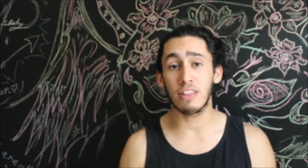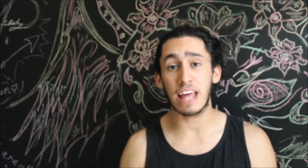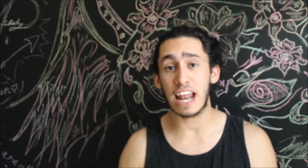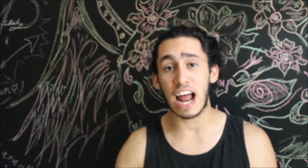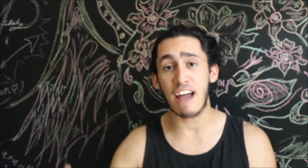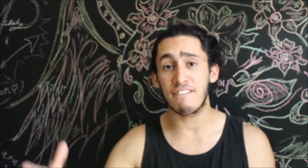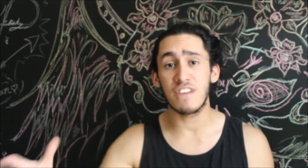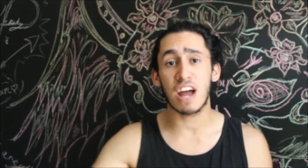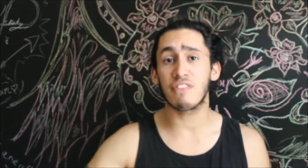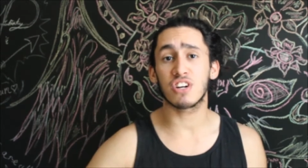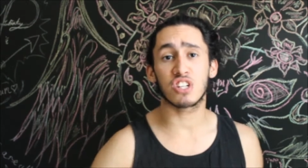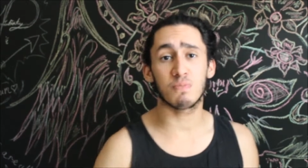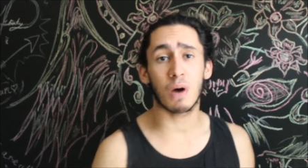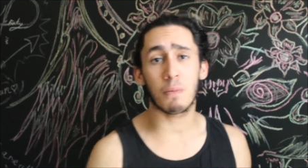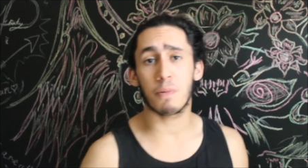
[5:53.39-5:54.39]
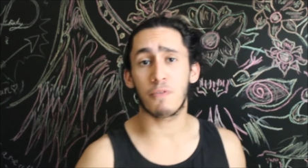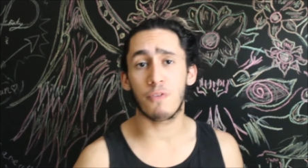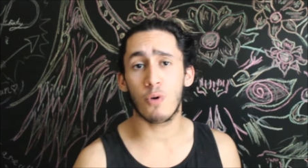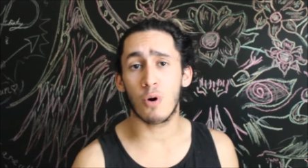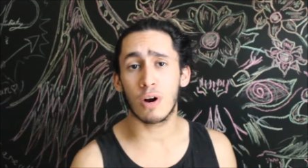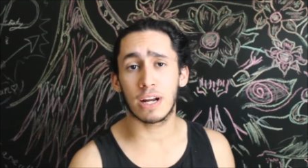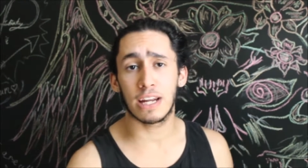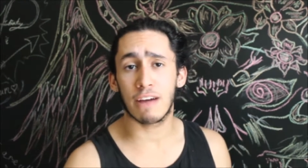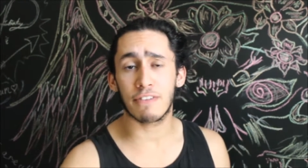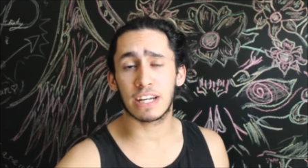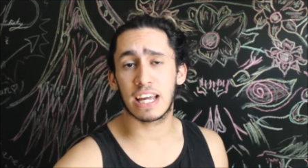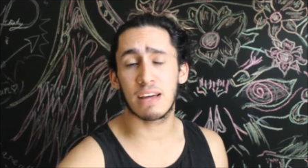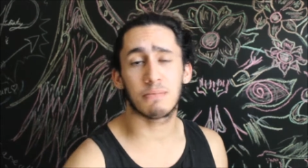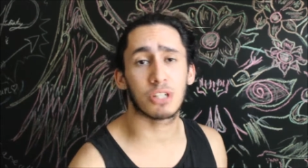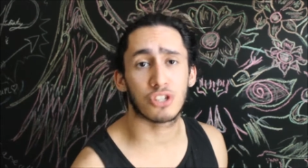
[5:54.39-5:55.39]
that I've never smelled before and never
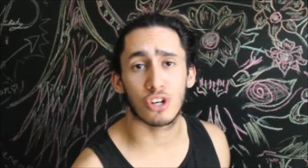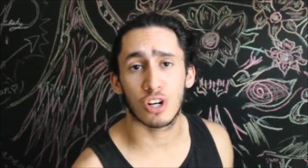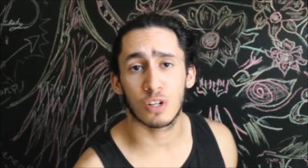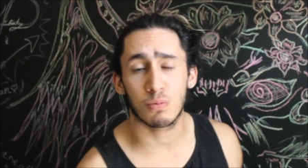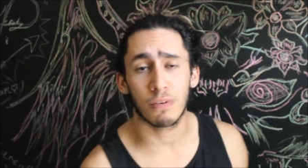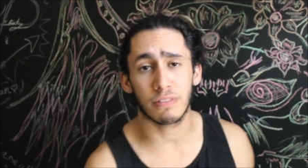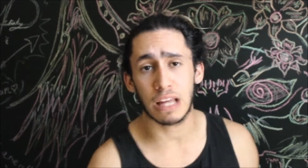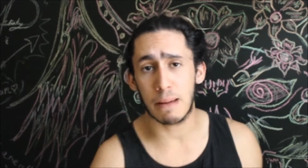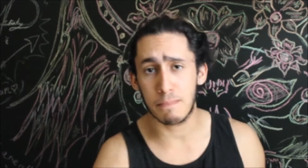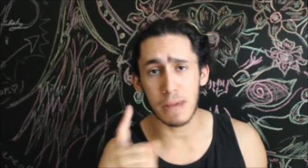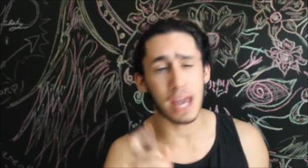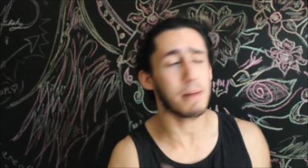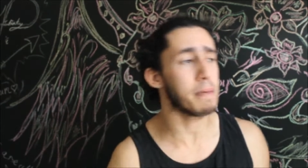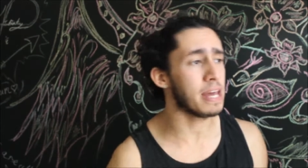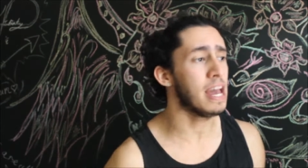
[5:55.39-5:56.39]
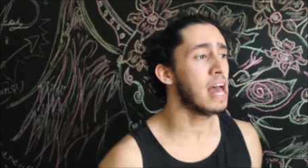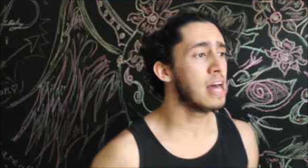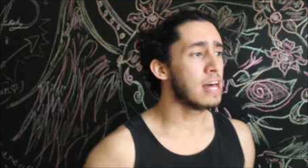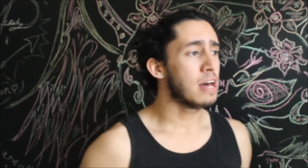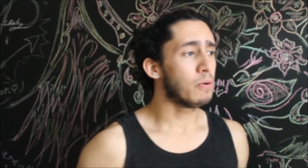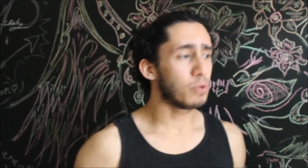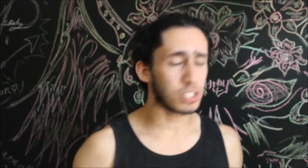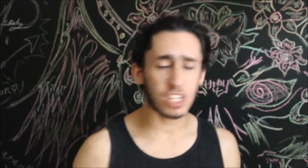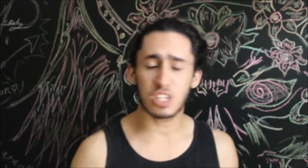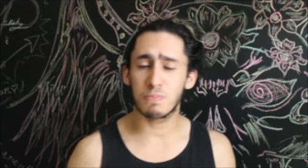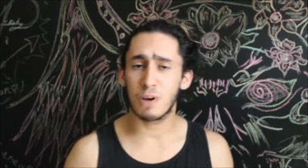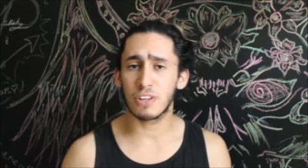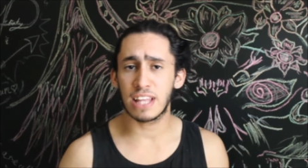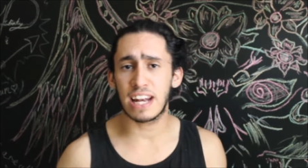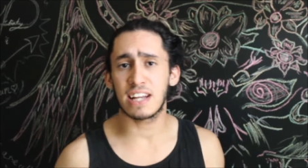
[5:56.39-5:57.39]
came to terms with that maybe was the
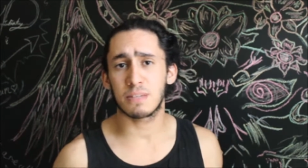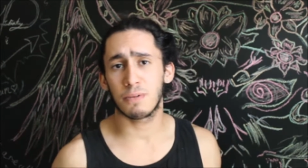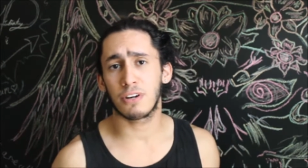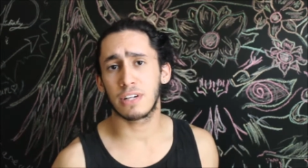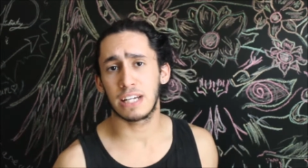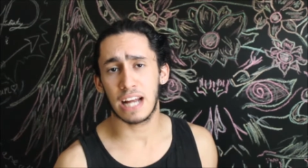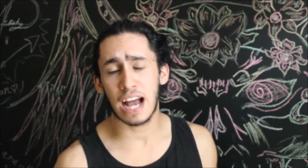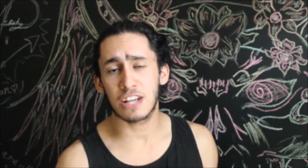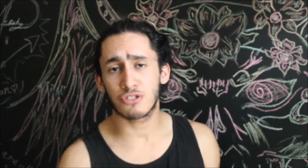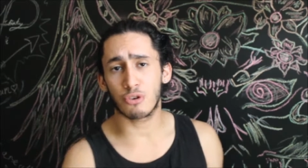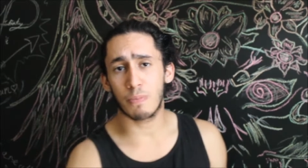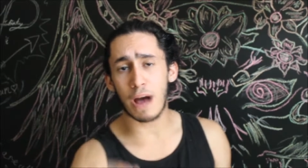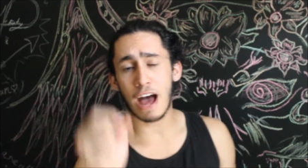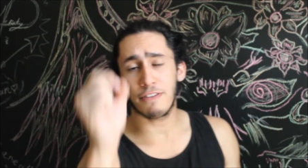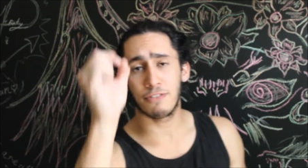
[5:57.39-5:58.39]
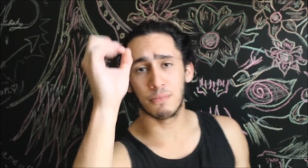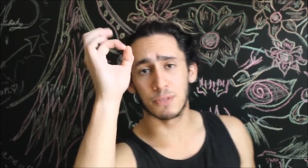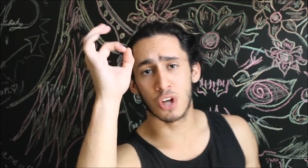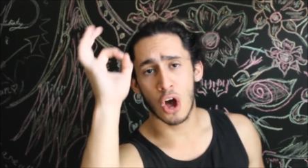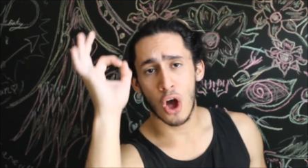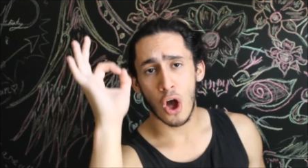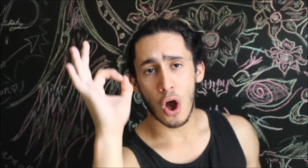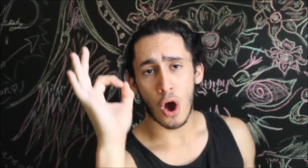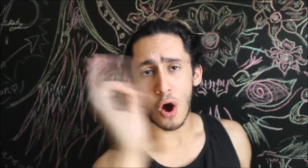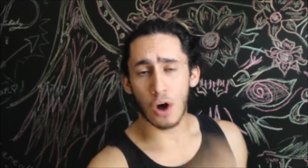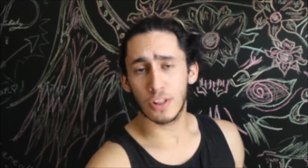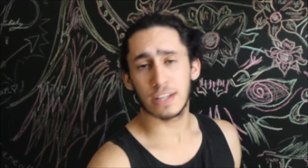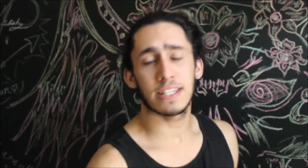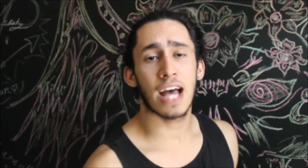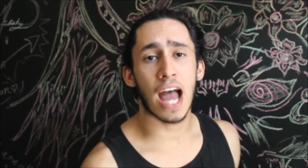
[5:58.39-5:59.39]
smell that I smelled in high school bathrooms
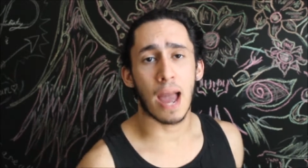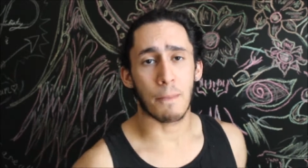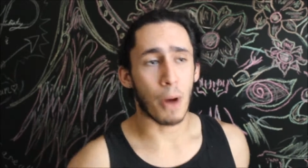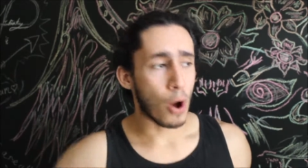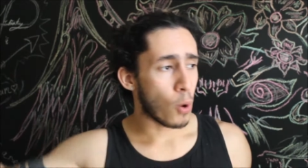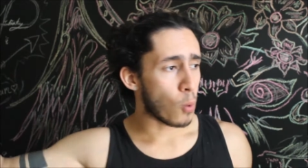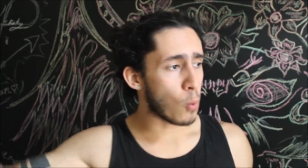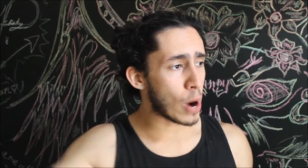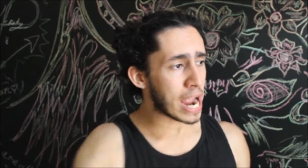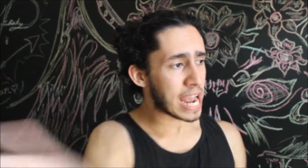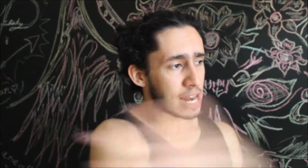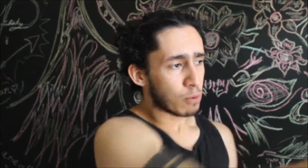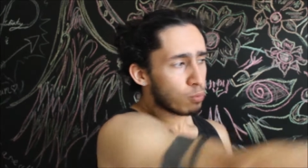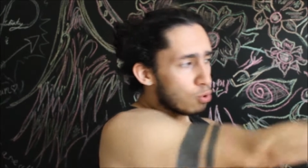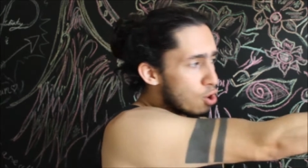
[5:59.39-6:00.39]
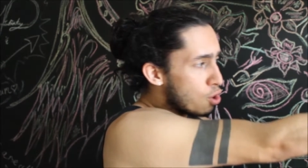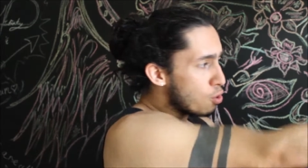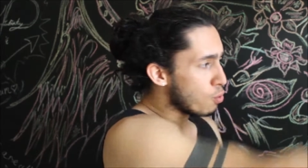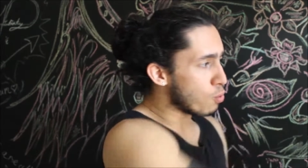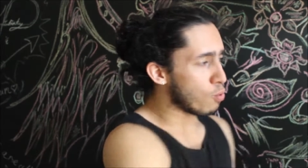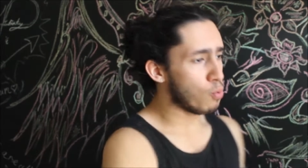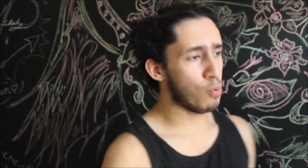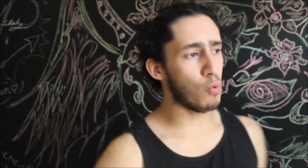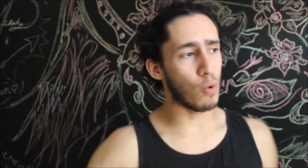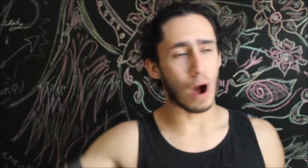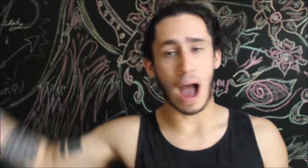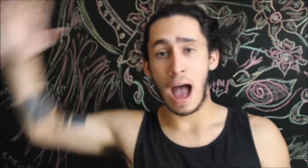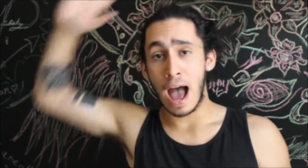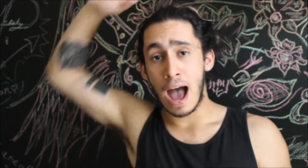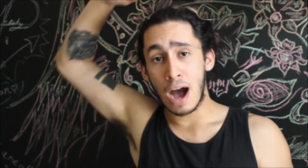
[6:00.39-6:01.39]
all the time. Weed,
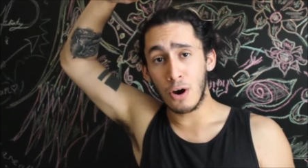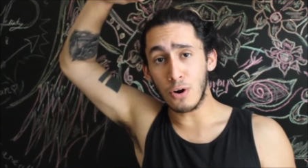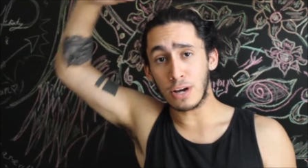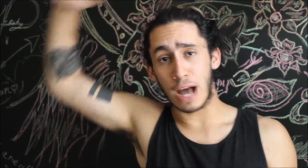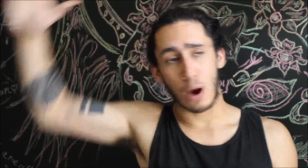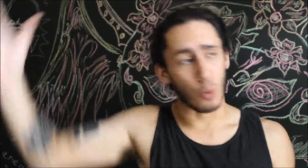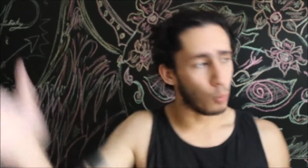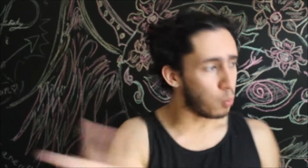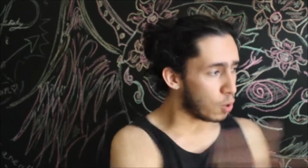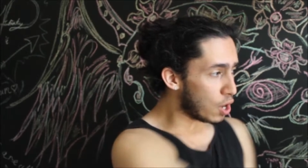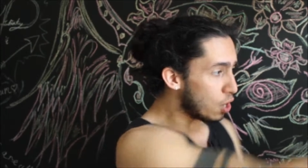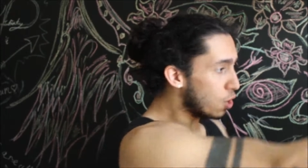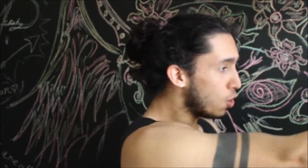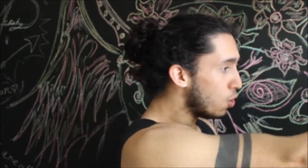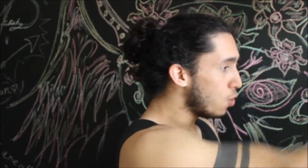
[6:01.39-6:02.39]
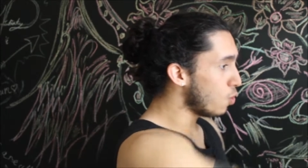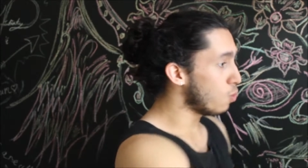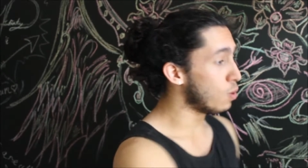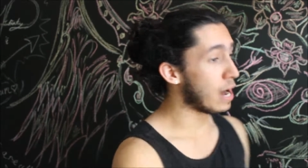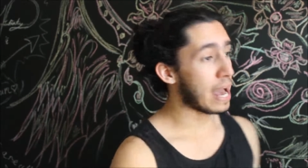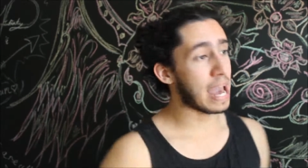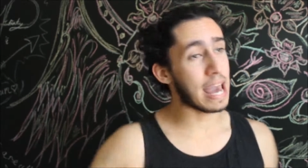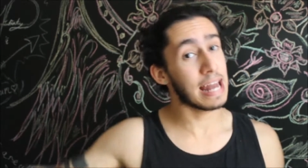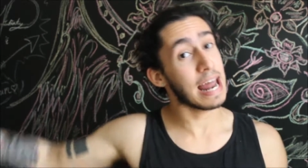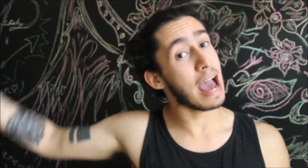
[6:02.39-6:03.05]
woo, hookah, woo, and